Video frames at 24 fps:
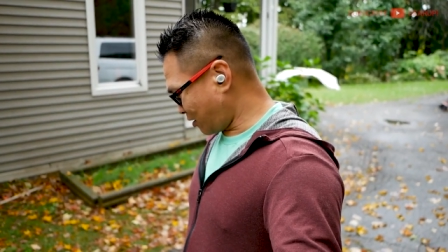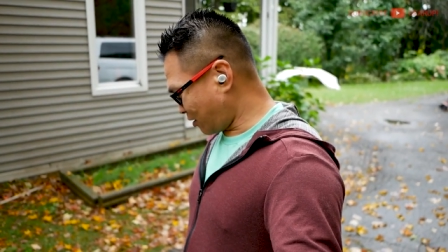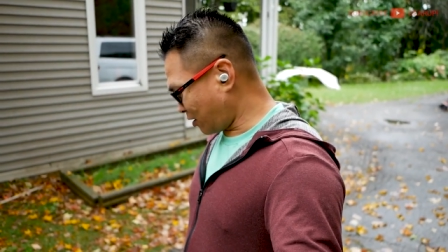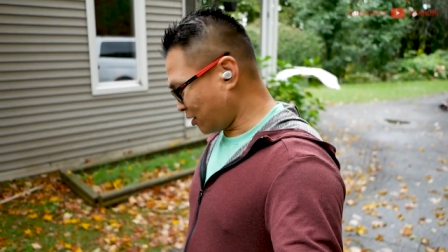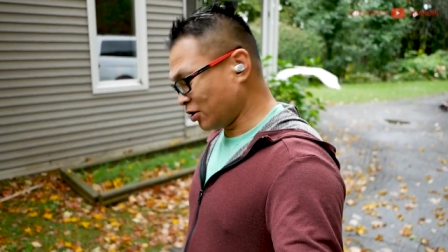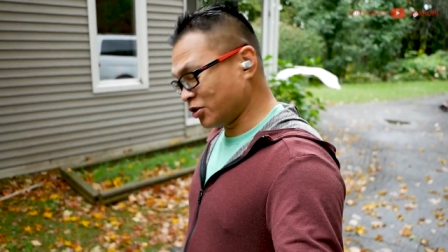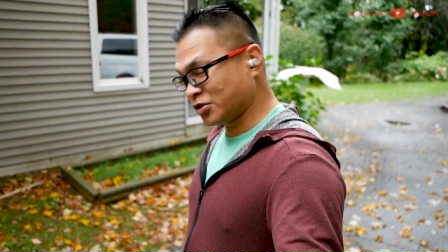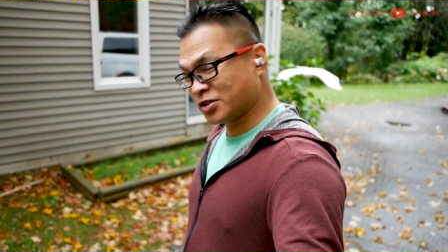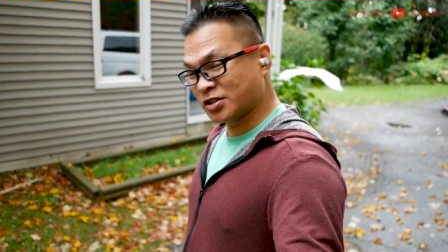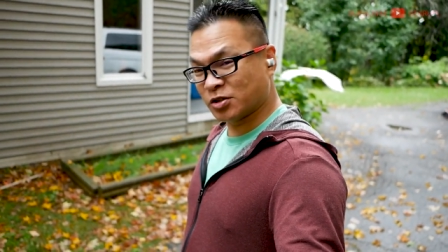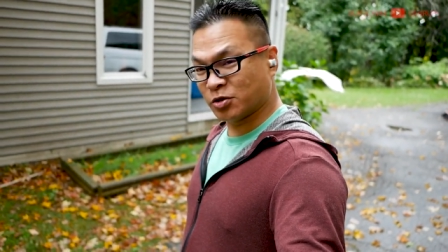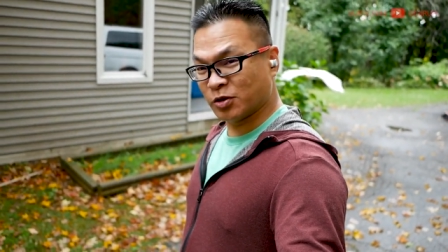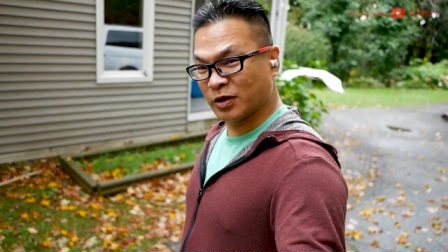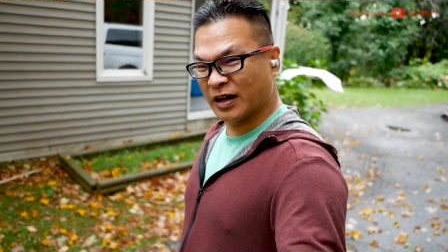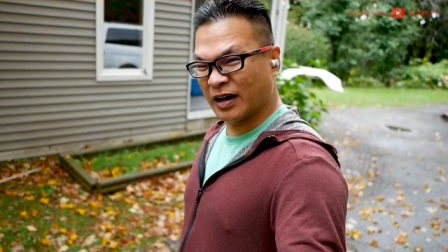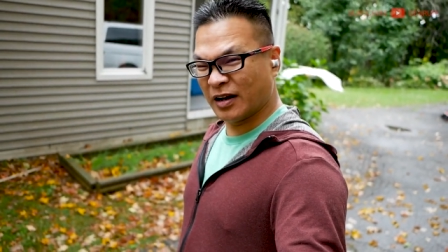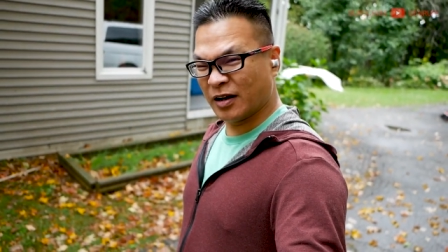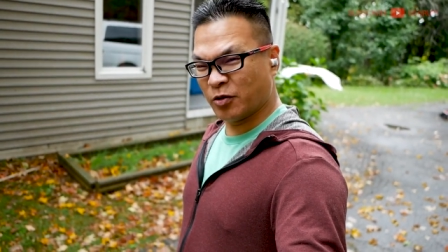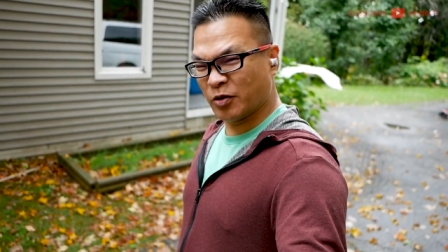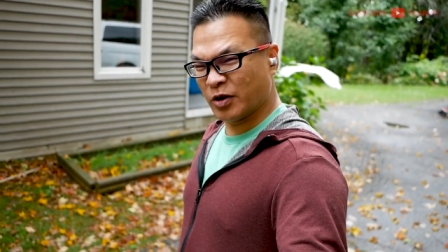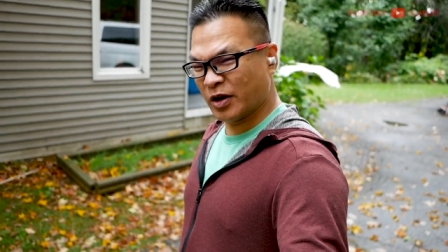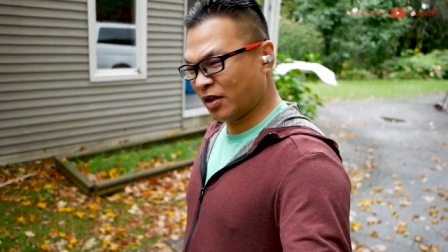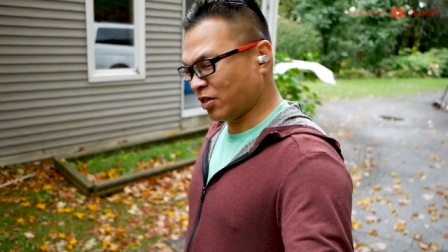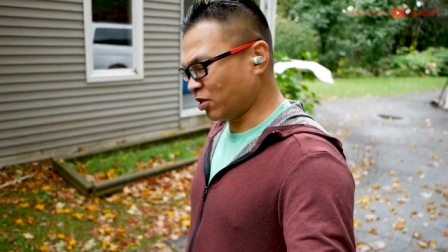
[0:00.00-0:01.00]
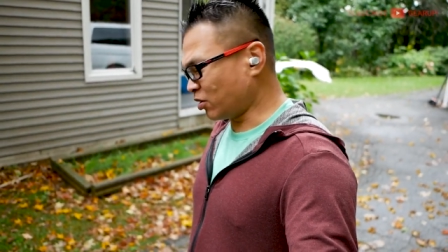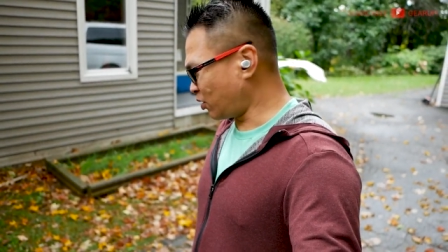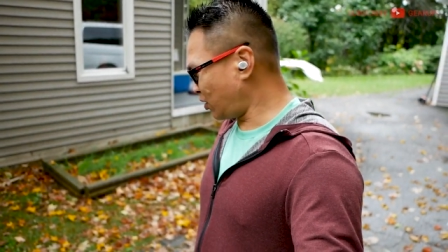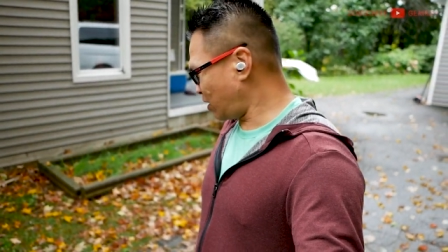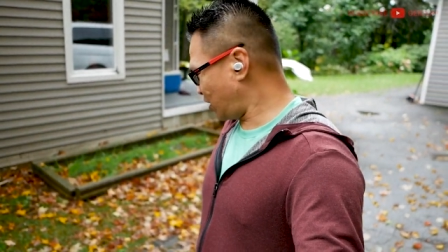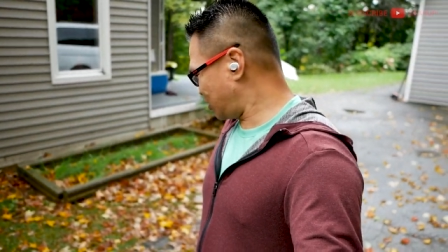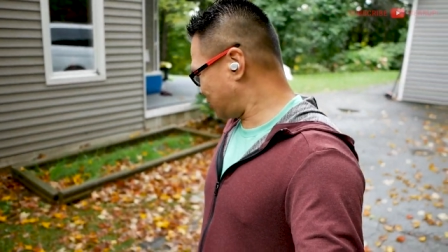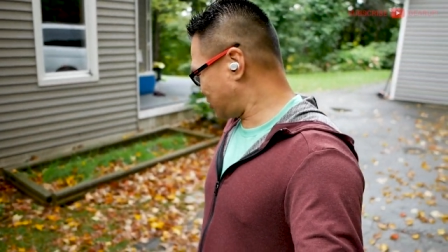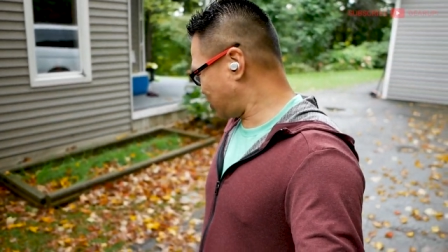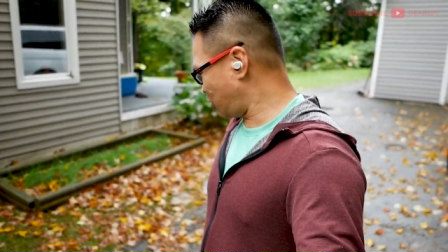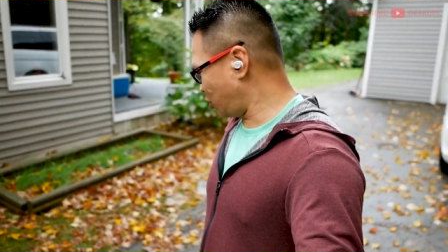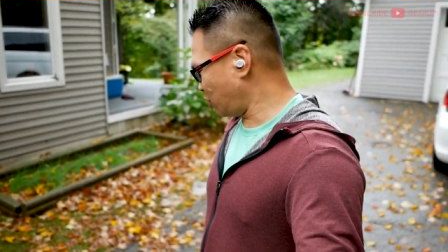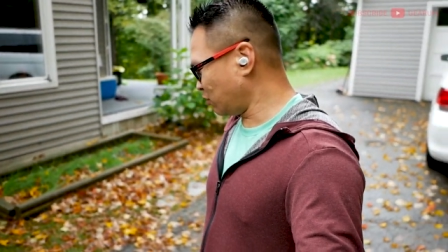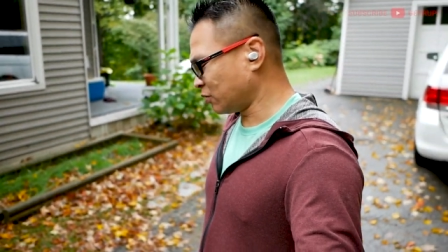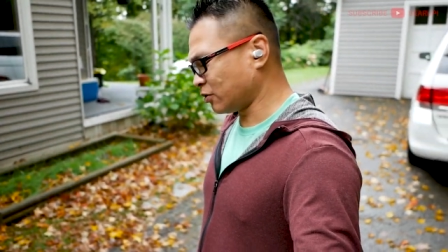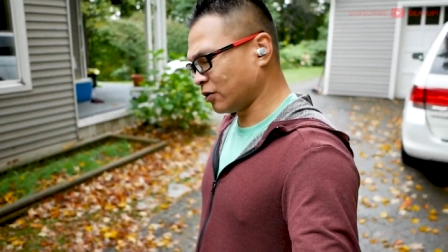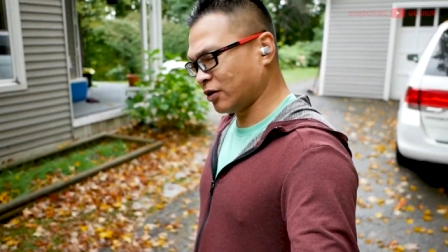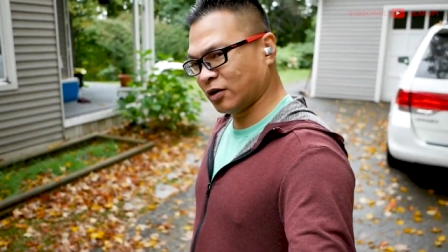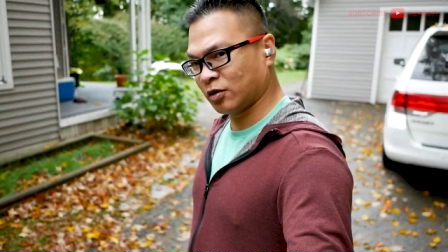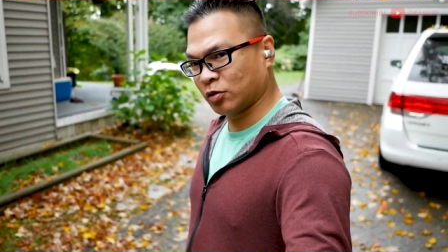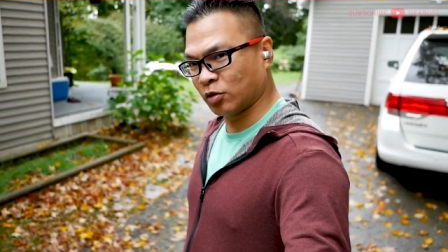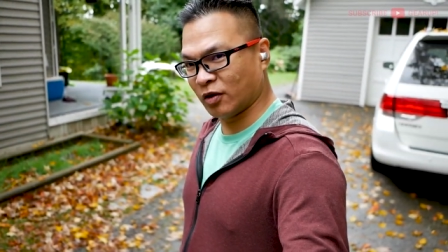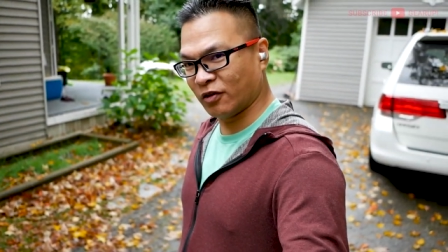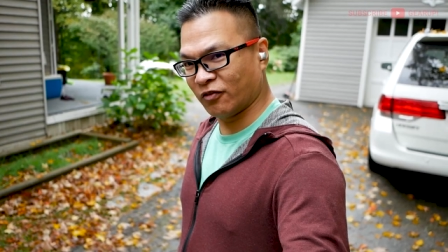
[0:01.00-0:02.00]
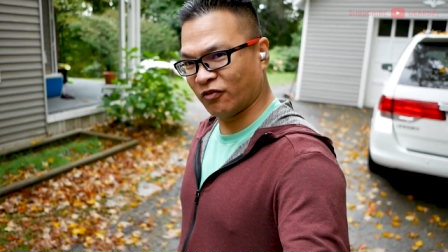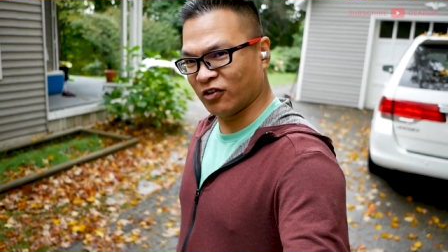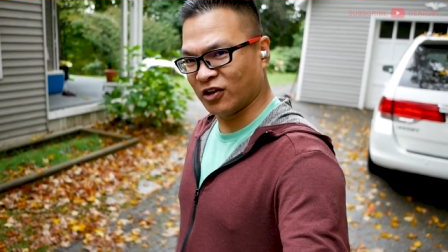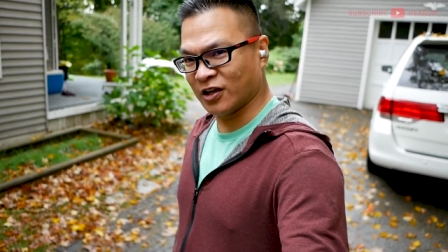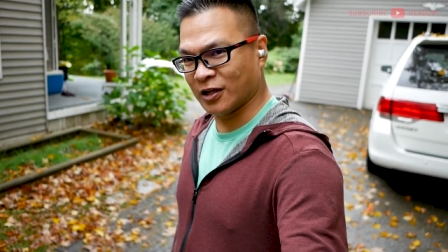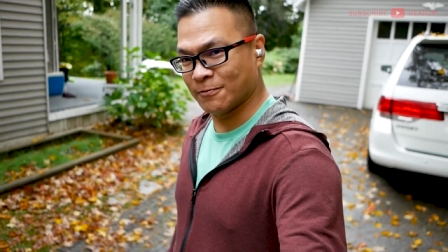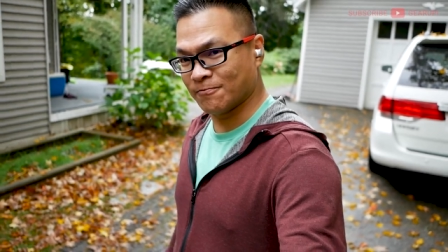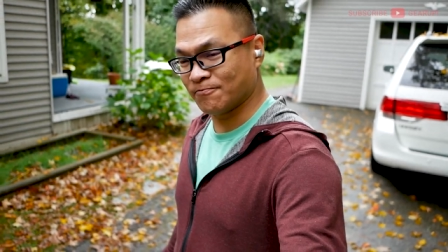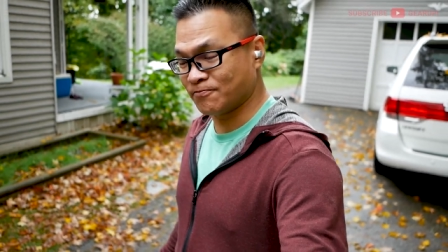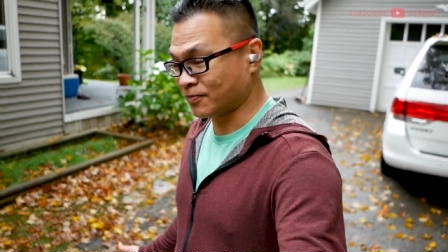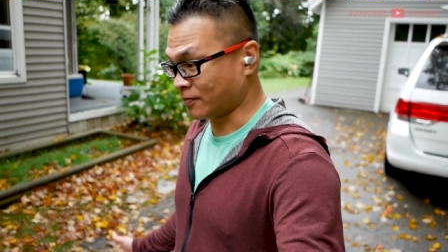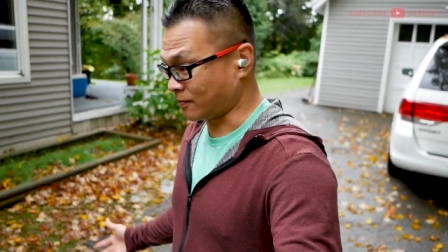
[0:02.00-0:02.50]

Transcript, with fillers: close to it anyway, 32-33 feet.